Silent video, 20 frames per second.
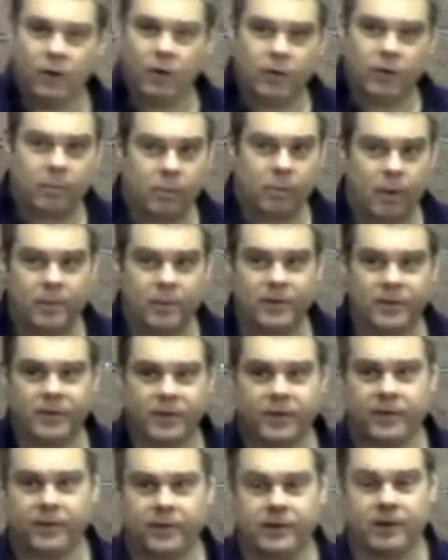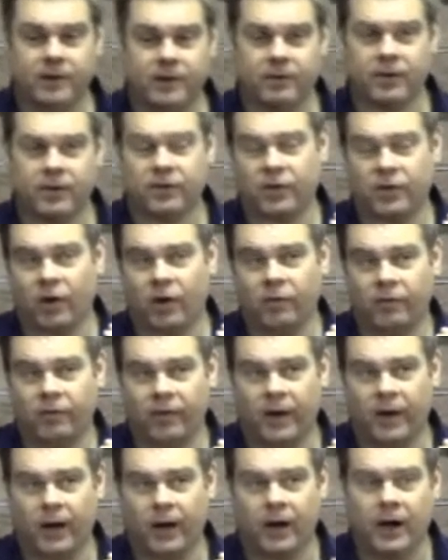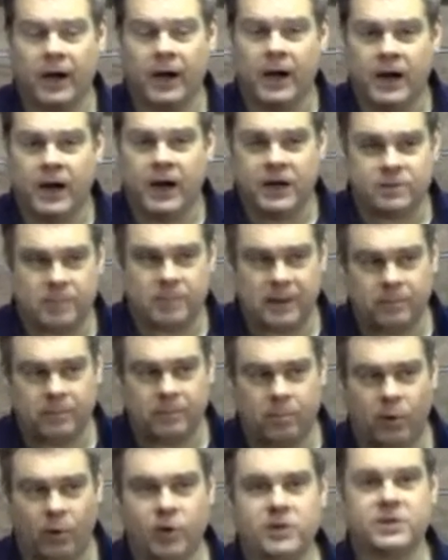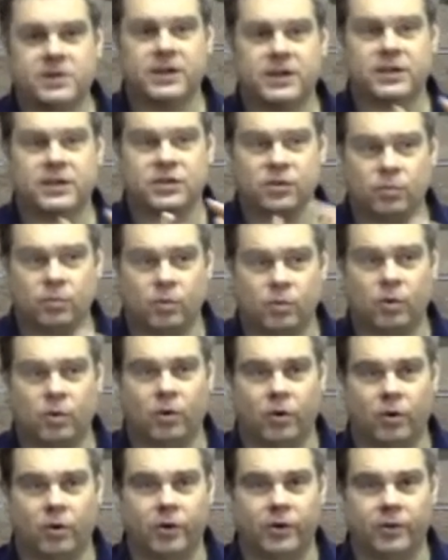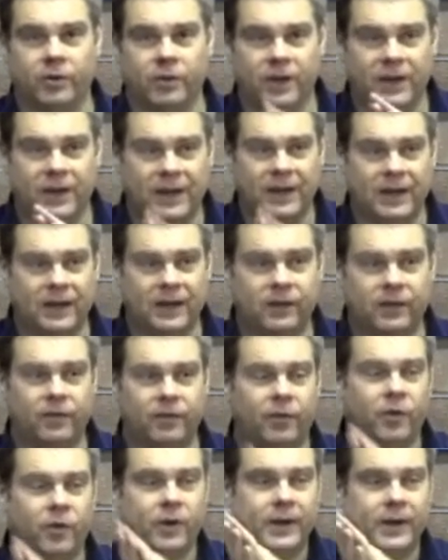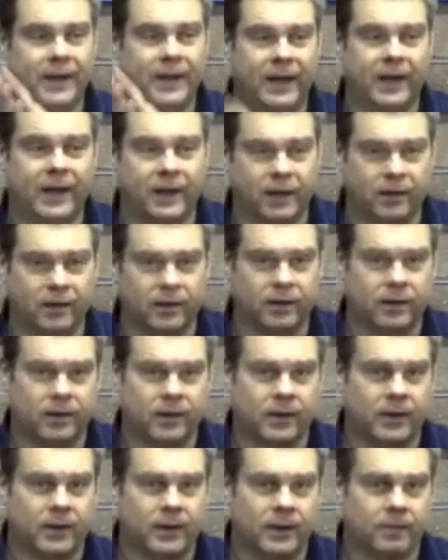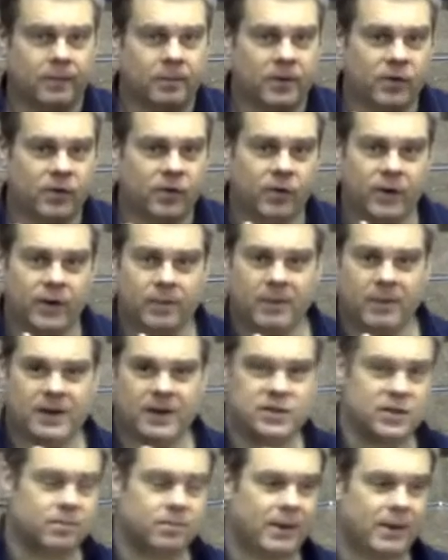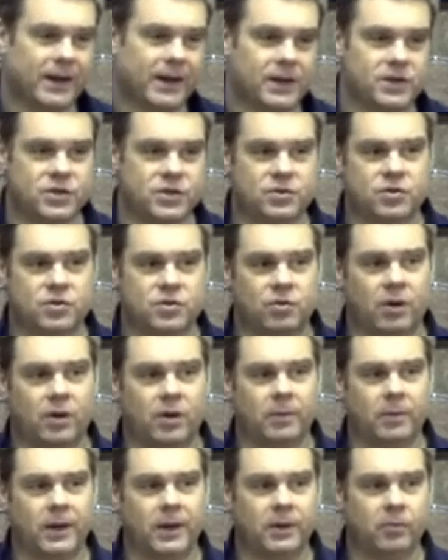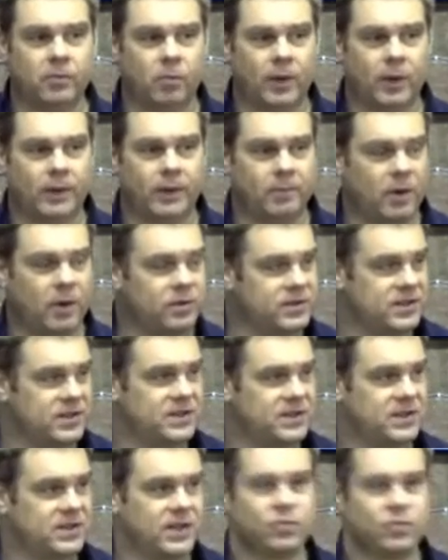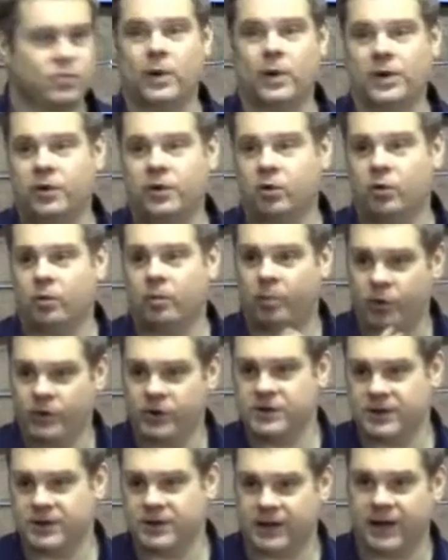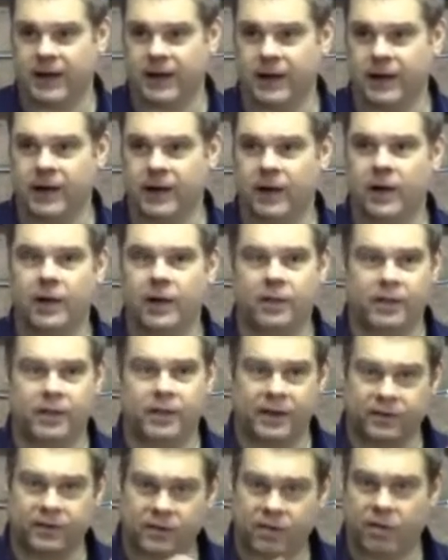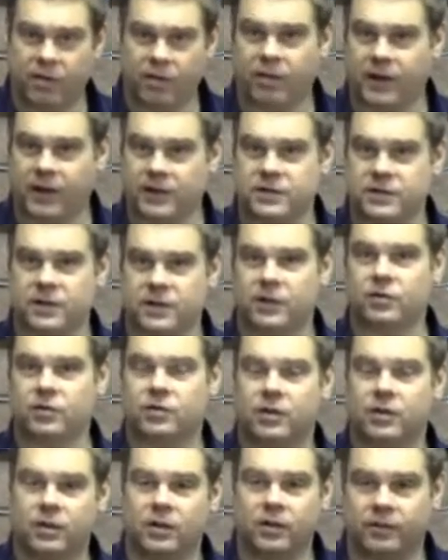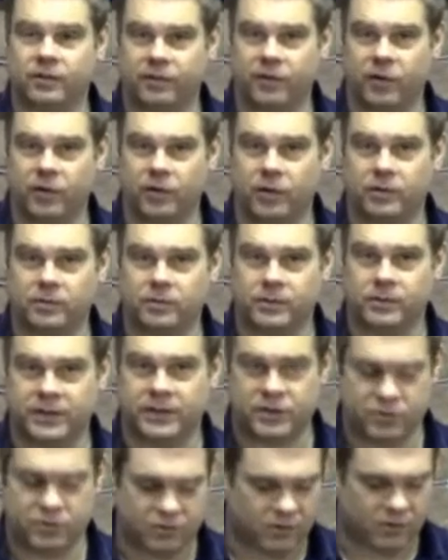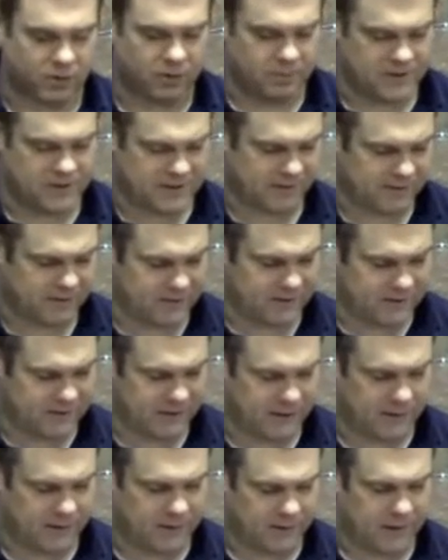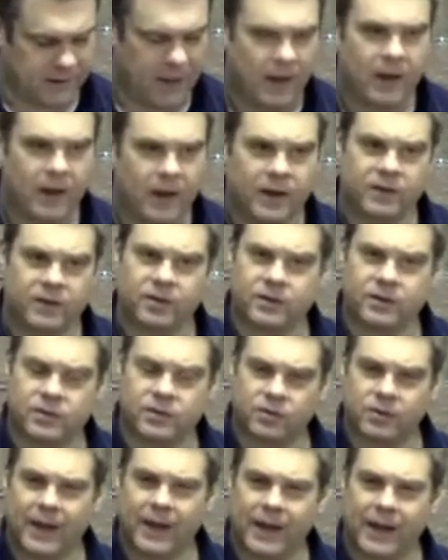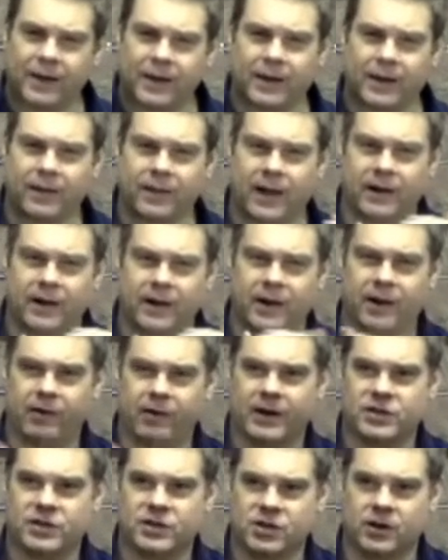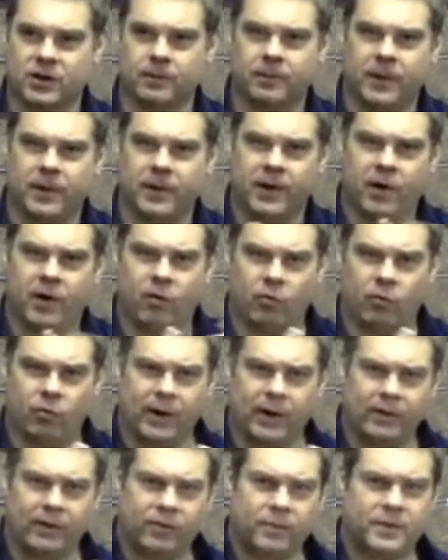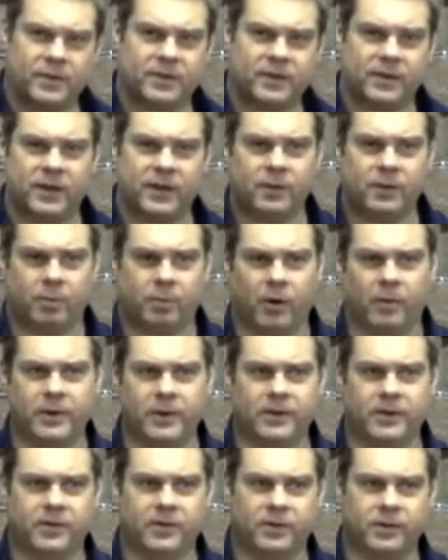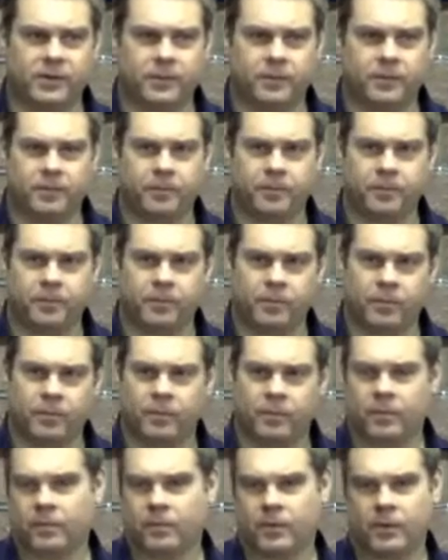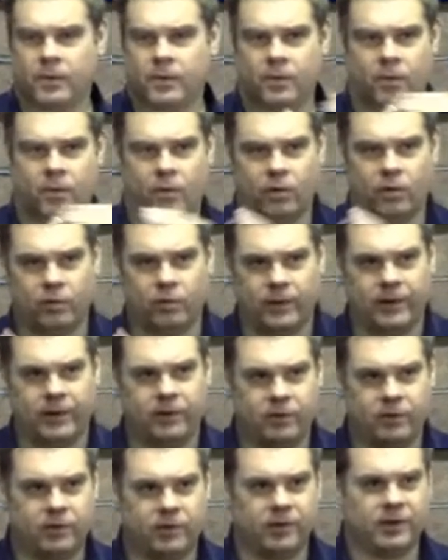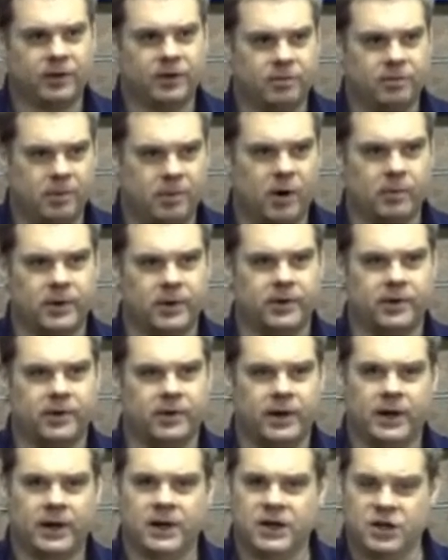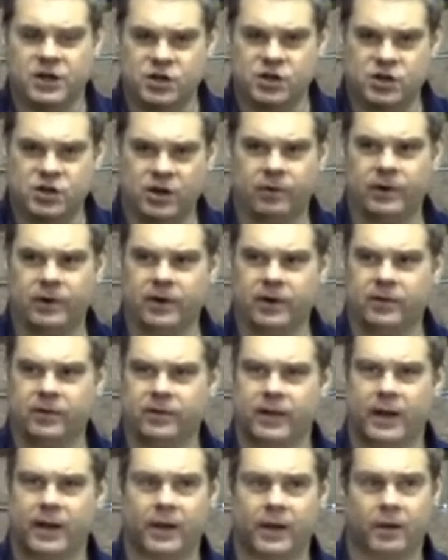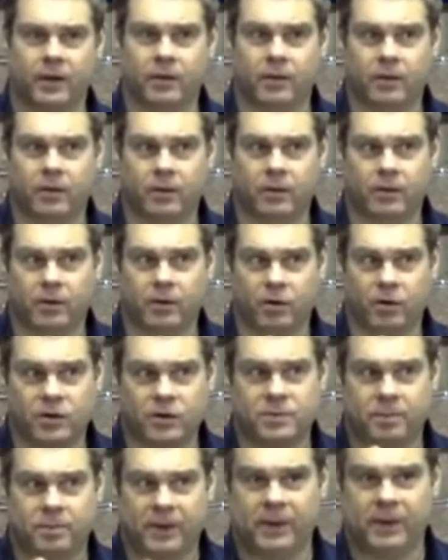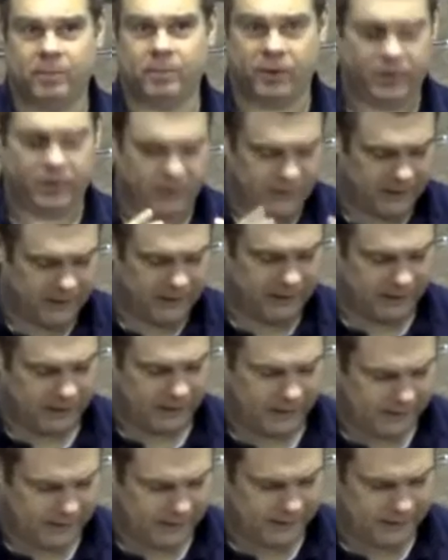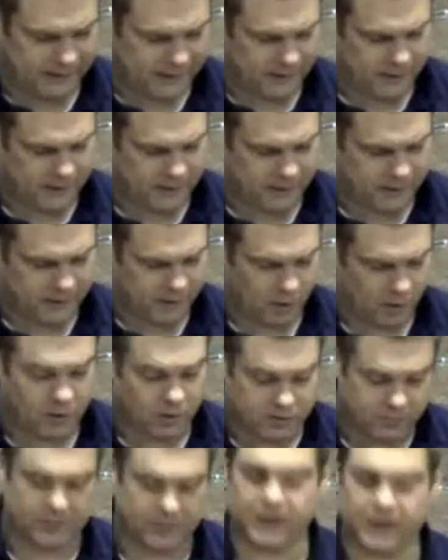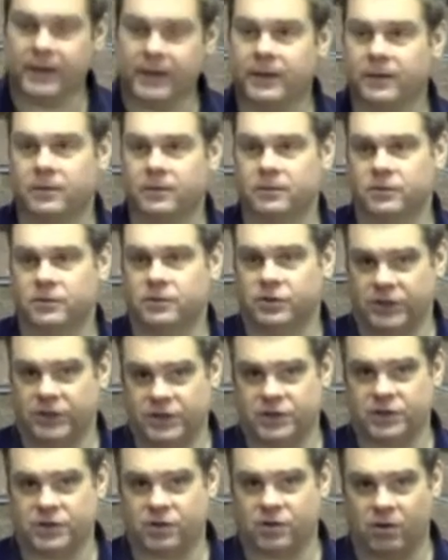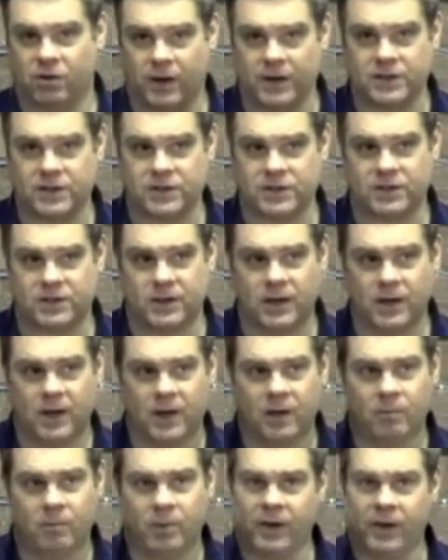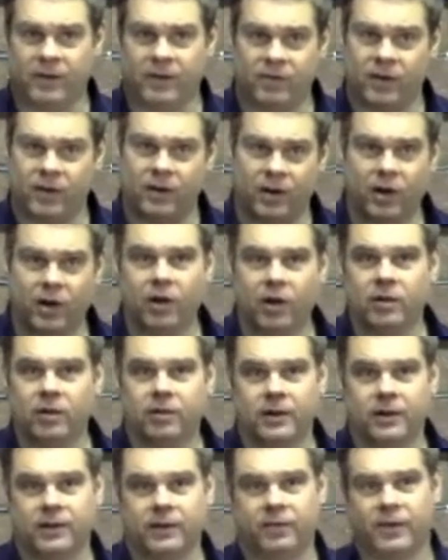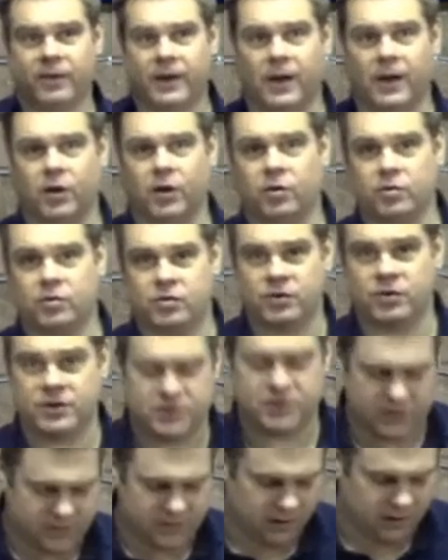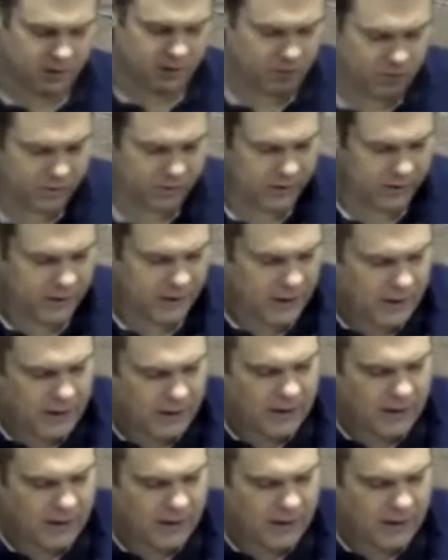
In all the promises he's given so far, he's been pointing toward the need for a king. It's already mentioned back in Deuteronomy when Moses says, when you appoint a king, these are the things that you're to look for, in Deuteronomy 17. And so it's all heading in that direction. Right from the seed promise all the way through to this moment, it's showing us that God's people need a leader, ultimately Jesus Christ, but even an earthly figure who trusts the Lord